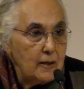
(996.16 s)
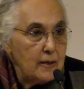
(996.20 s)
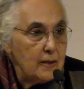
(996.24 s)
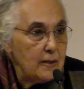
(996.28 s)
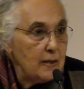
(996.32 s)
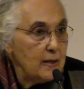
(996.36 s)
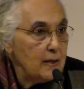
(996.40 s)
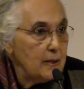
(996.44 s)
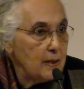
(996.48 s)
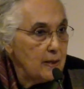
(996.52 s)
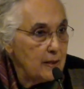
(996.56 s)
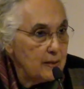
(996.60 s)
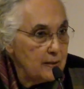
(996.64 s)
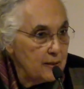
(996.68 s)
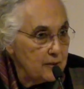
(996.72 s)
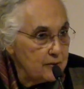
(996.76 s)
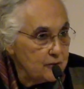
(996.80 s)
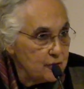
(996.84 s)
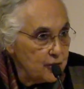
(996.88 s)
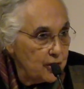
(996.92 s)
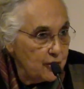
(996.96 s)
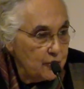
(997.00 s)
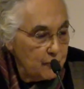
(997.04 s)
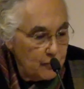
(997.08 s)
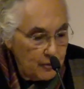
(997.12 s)
uh, a
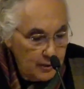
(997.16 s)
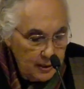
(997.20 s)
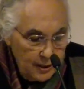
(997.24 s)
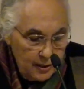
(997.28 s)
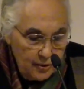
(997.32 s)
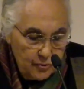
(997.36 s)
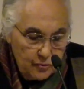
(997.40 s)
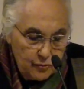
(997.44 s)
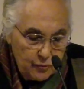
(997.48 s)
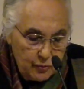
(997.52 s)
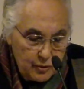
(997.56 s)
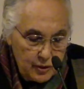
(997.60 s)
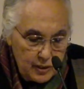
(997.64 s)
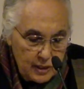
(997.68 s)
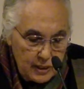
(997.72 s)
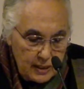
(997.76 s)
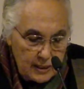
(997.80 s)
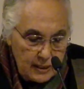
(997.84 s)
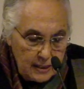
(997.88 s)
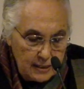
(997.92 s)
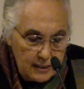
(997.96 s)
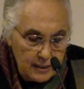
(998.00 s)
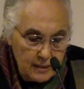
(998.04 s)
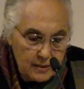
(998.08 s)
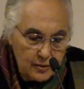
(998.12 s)
general interest
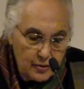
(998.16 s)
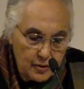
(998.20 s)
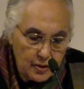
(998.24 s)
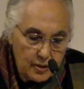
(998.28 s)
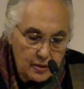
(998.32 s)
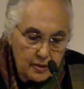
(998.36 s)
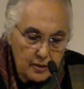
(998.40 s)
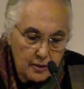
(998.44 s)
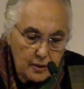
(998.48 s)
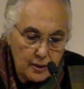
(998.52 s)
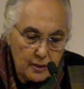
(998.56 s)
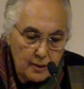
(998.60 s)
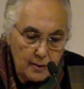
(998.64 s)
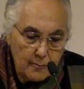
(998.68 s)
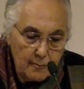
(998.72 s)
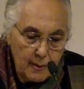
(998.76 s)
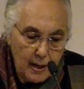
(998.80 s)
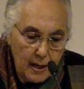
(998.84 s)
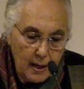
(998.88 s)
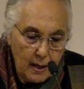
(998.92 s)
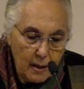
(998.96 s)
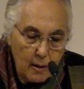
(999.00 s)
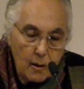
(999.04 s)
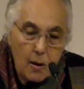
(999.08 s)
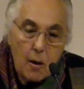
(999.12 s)
that existed
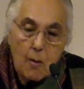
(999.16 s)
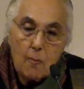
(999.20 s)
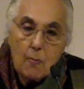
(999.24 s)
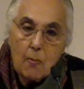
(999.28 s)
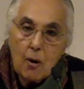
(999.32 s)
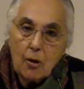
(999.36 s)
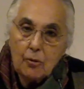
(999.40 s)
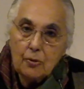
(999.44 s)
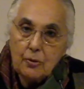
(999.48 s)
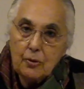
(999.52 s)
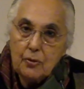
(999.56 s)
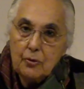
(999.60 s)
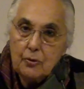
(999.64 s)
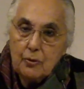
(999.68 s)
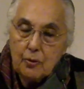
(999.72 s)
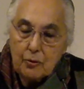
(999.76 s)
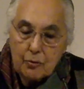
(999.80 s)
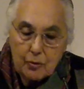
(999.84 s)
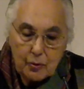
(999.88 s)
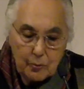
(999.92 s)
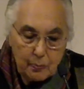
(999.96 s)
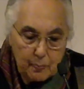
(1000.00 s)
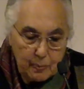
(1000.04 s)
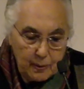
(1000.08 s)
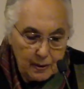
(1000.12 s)
among modern
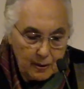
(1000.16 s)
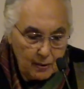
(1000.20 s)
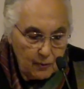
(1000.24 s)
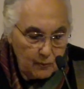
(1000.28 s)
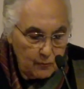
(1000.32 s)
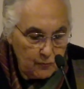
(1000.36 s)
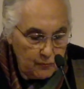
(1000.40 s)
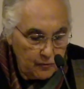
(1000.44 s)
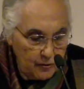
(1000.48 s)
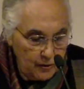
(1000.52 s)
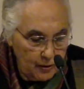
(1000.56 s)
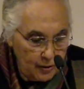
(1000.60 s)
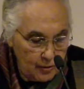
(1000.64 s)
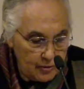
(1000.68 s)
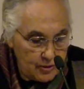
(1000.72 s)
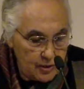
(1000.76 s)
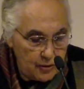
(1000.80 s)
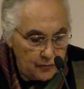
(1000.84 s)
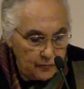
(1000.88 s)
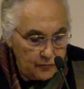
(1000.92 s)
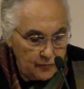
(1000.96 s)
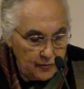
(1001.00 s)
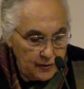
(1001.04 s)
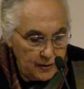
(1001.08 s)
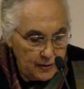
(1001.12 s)
European
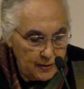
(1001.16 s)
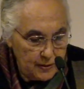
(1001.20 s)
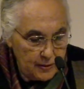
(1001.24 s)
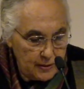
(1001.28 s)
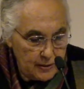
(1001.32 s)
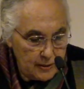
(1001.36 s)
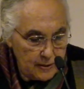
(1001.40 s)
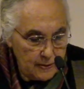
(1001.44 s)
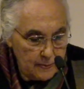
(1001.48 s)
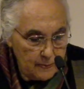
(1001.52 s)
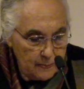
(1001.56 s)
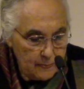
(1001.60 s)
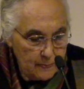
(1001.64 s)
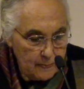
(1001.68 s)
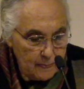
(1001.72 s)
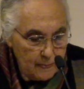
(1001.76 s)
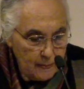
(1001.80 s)
philosophers.